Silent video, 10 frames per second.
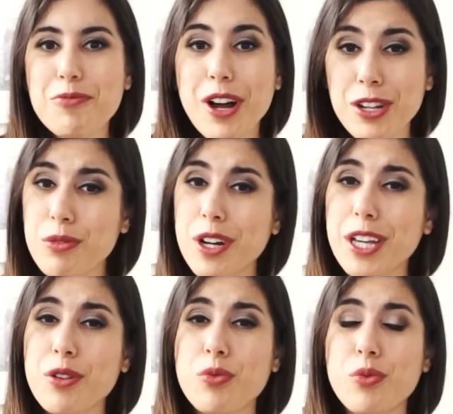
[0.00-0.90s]
When you're
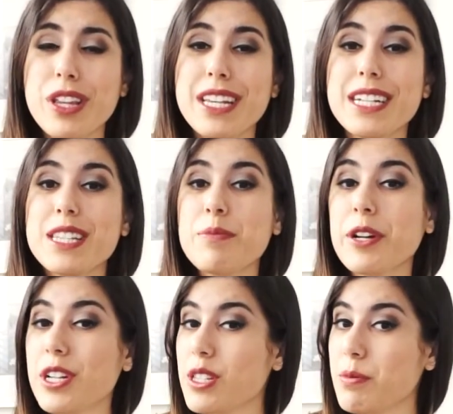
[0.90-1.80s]
working with an
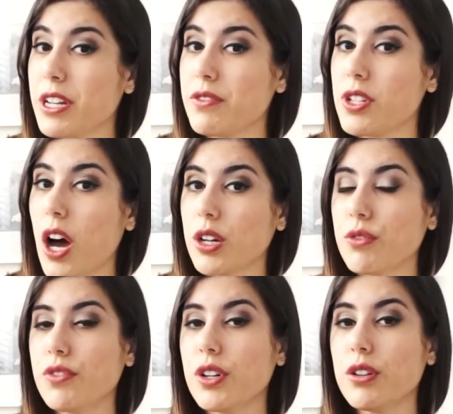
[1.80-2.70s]
experienced brand
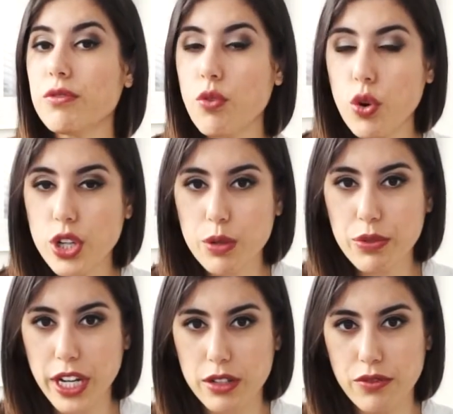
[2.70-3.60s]
photographer for your
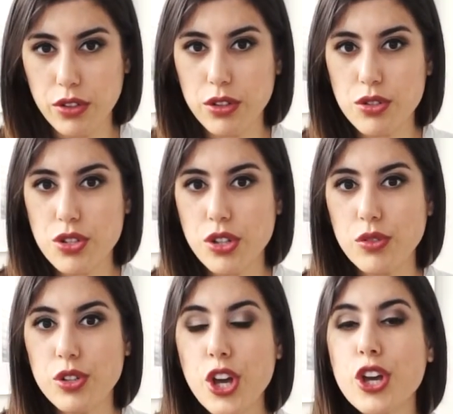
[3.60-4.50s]
brand photo
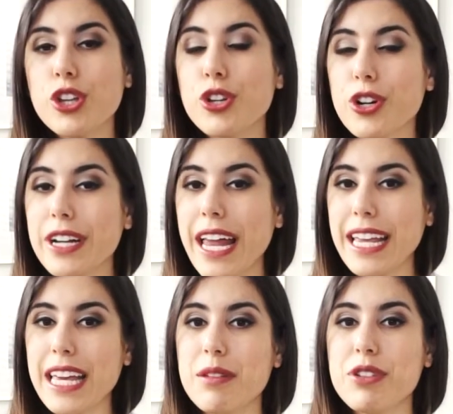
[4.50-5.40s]
shoot, you're
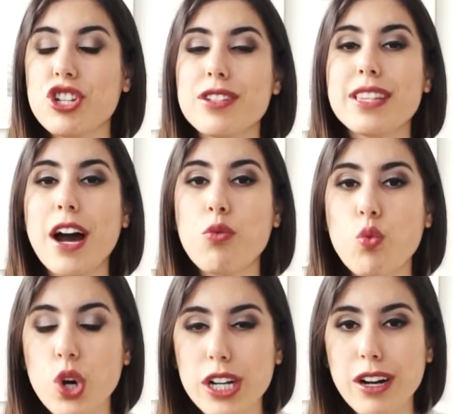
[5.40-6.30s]
getting images that
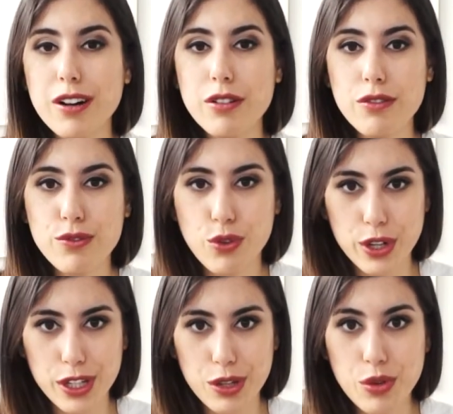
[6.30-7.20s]
work
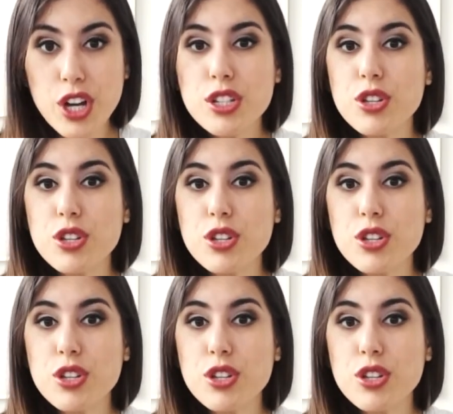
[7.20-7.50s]
for you.